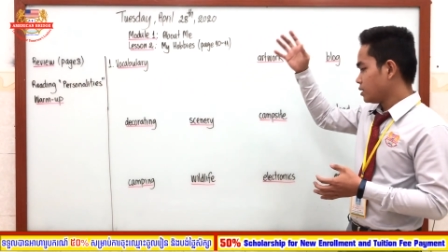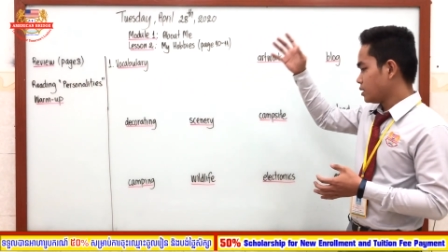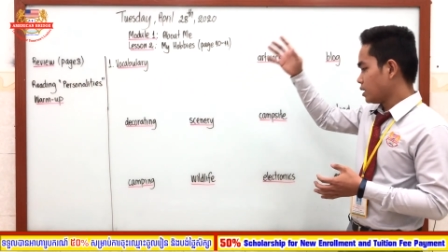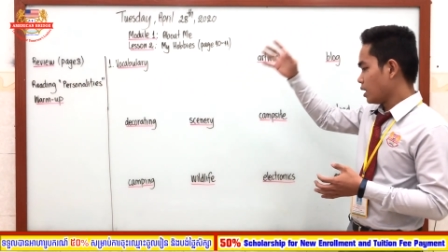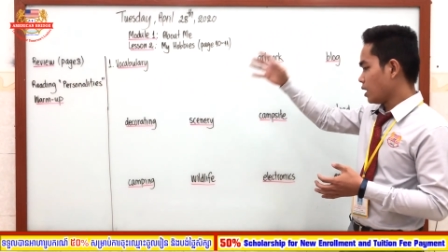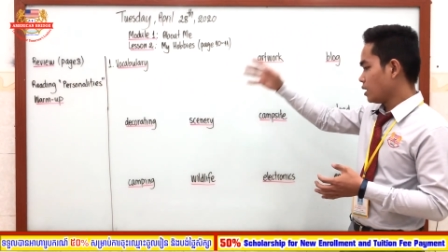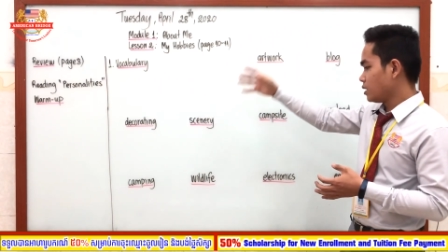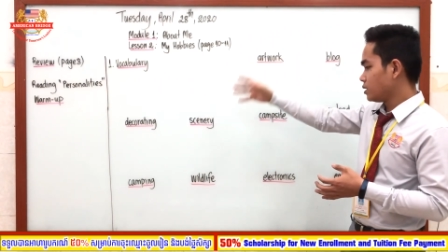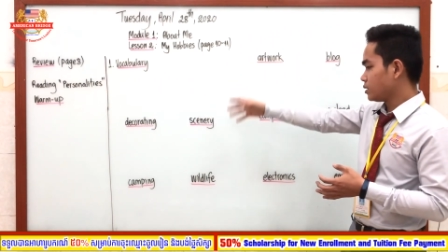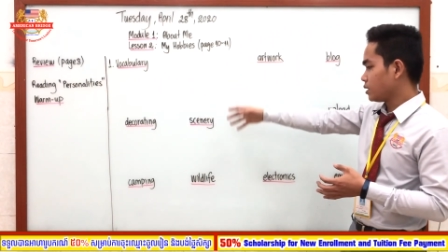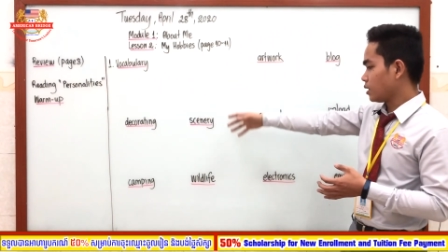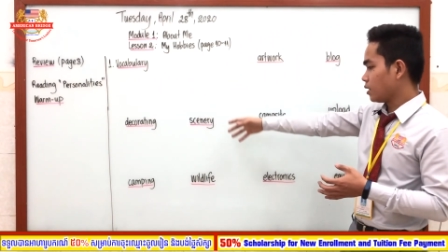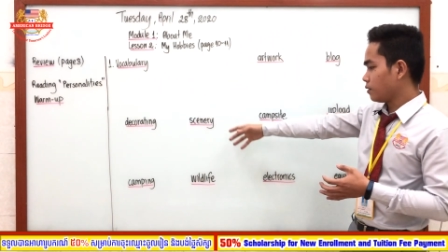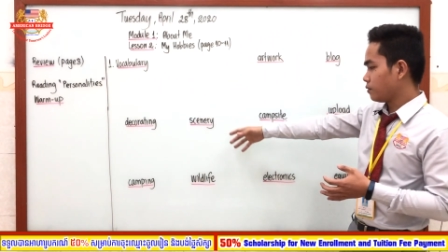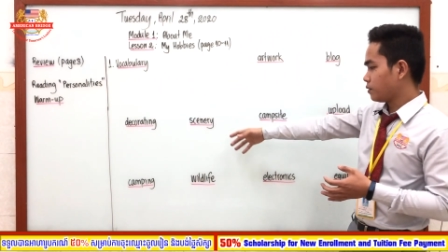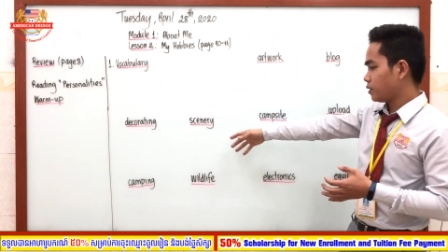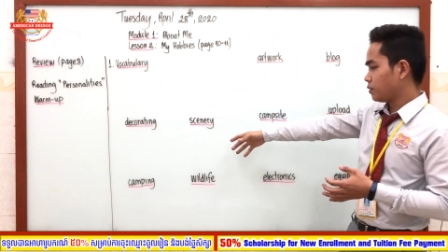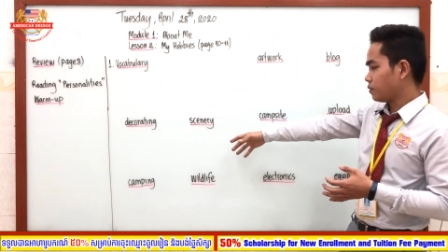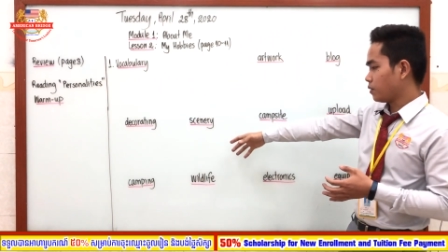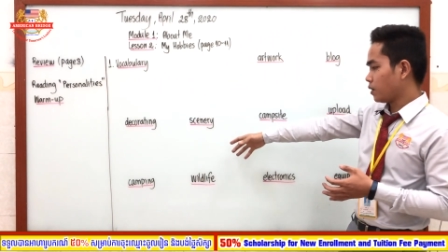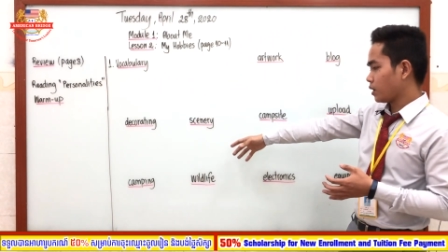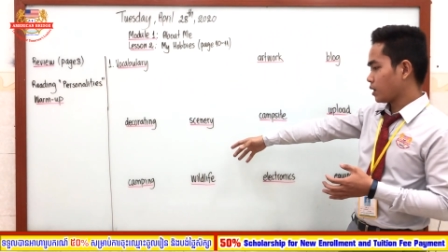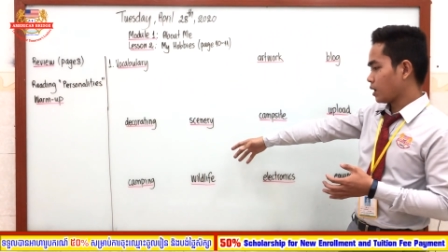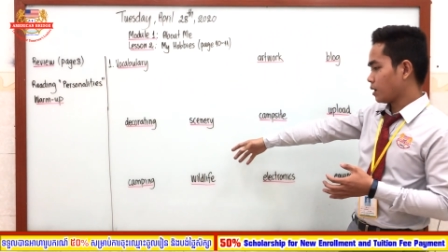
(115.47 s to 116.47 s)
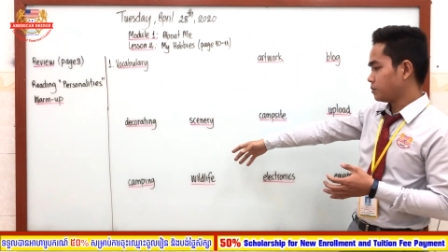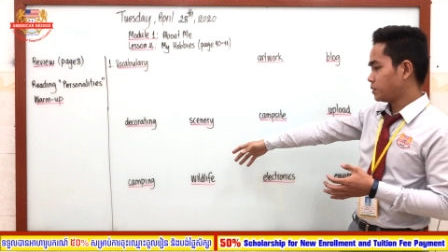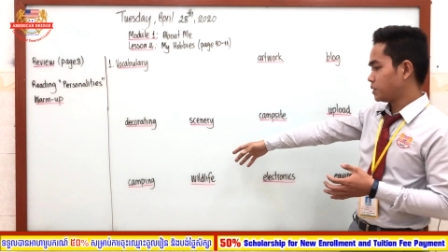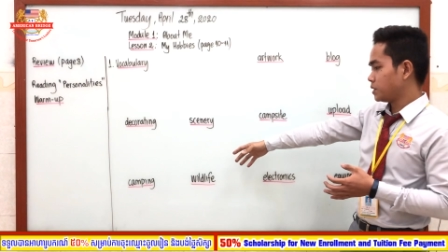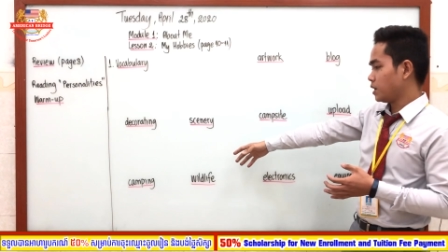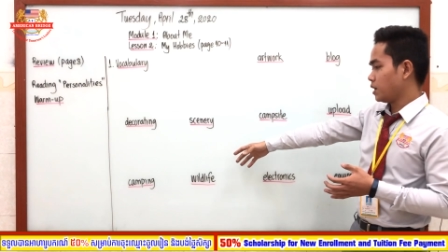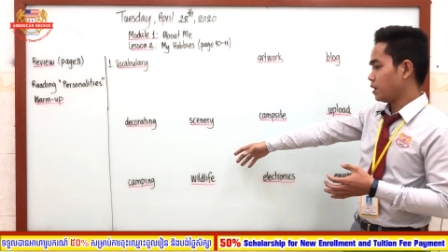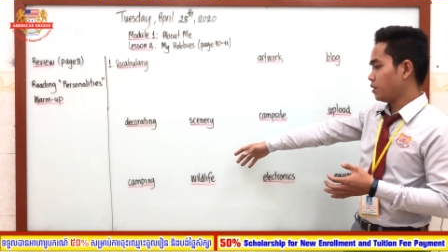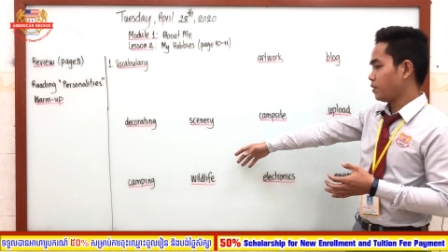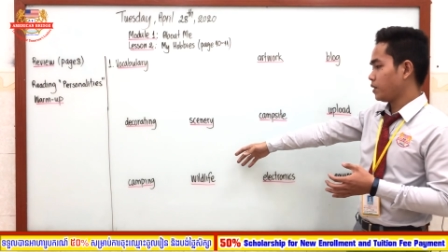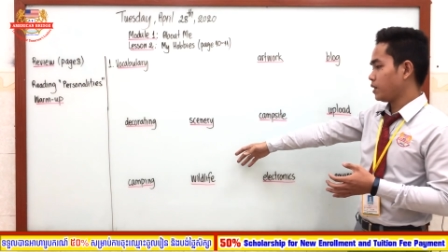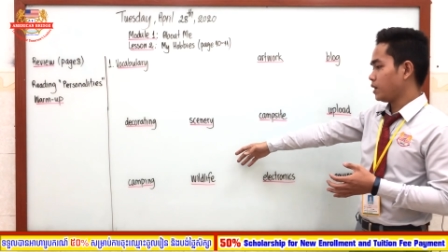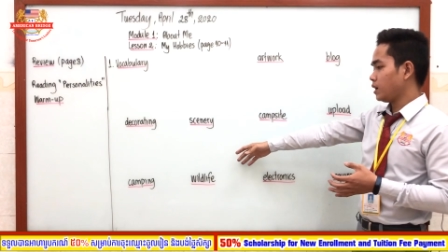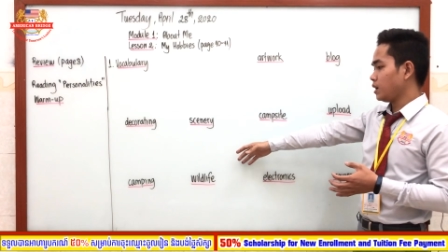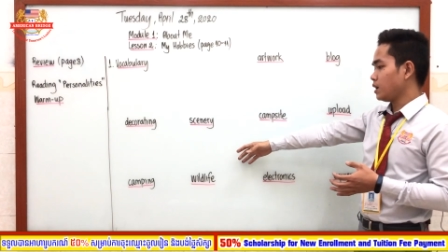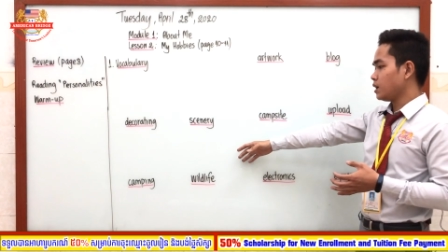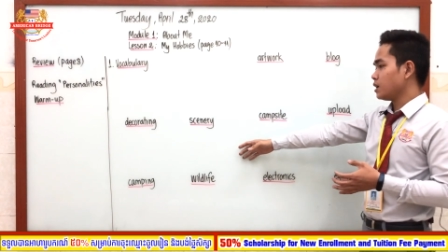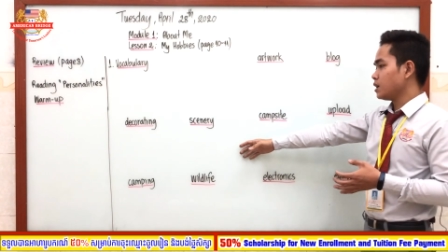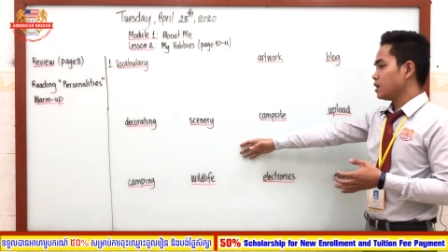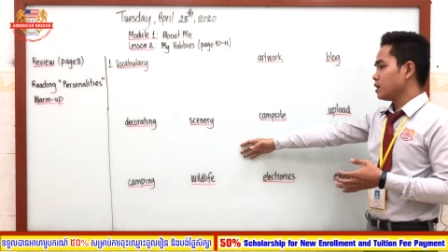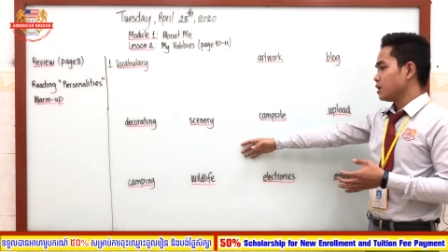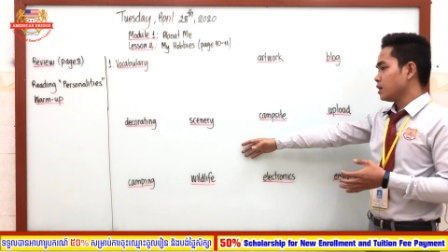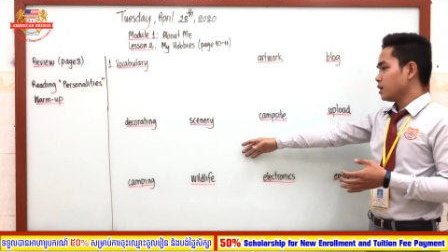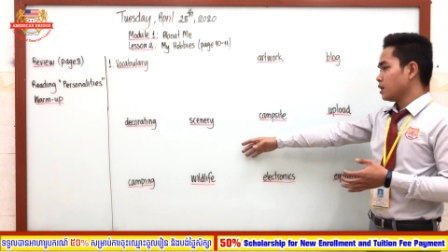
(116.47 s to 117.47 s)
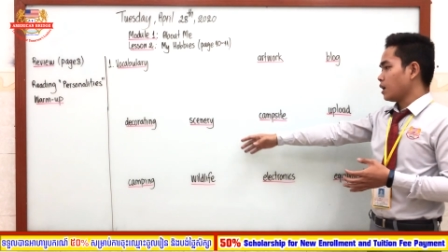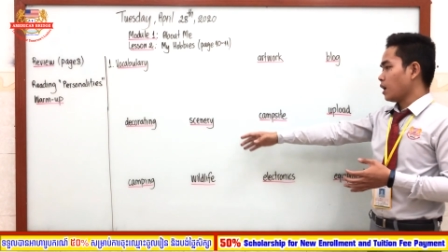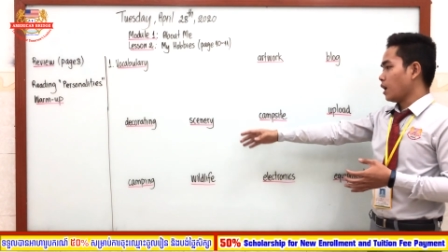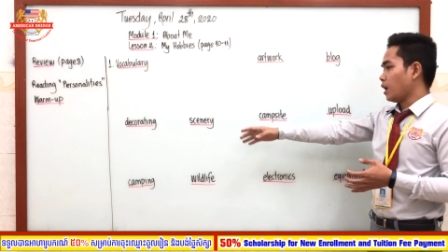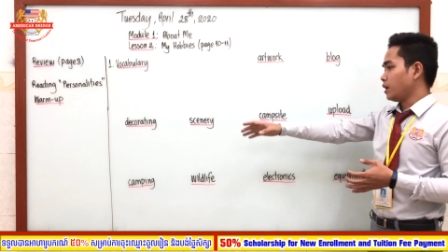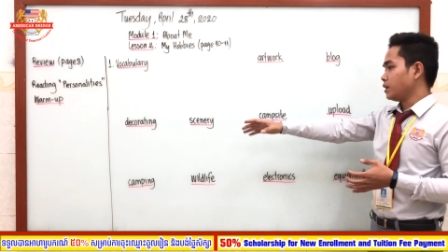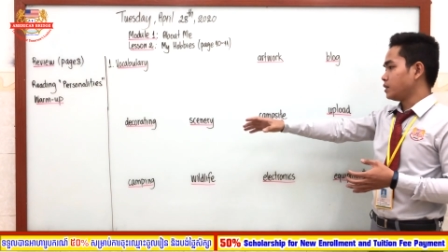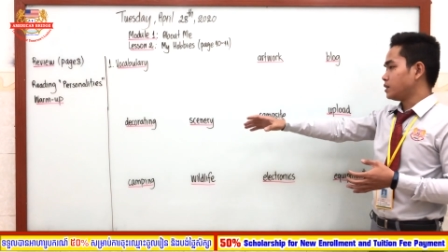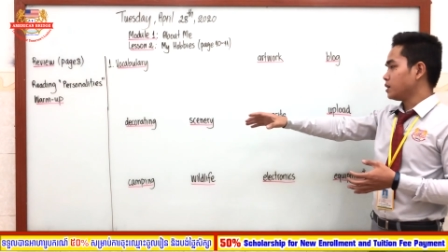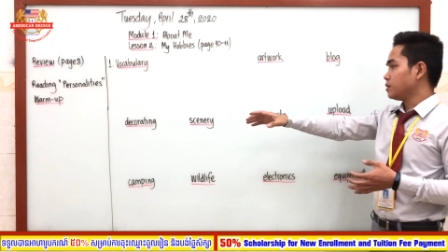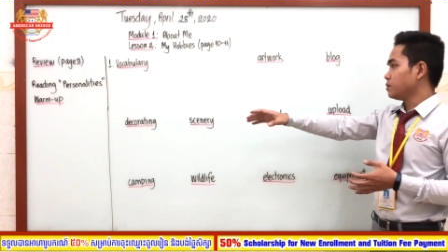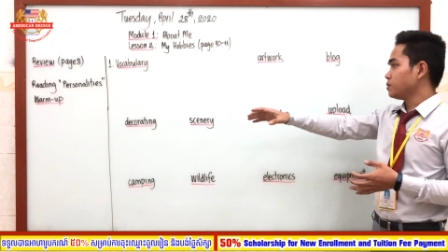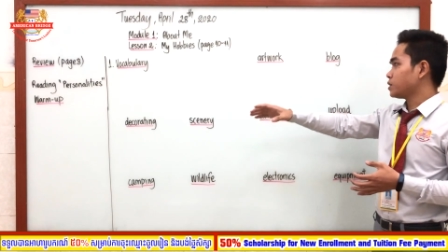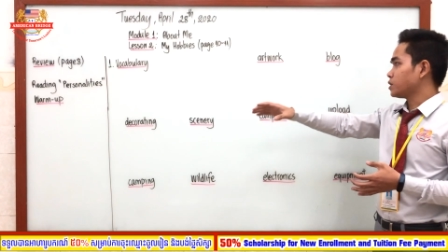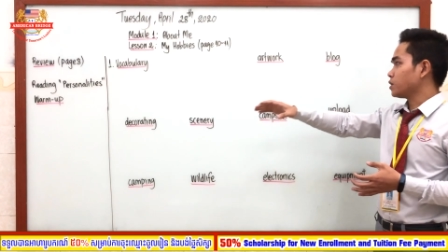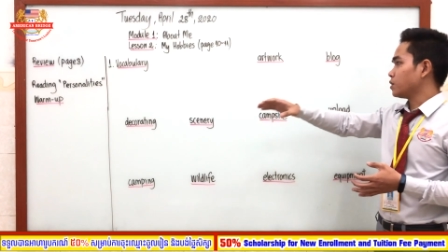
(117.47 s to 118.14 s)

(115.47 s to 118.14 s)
tons of the vocabulary items.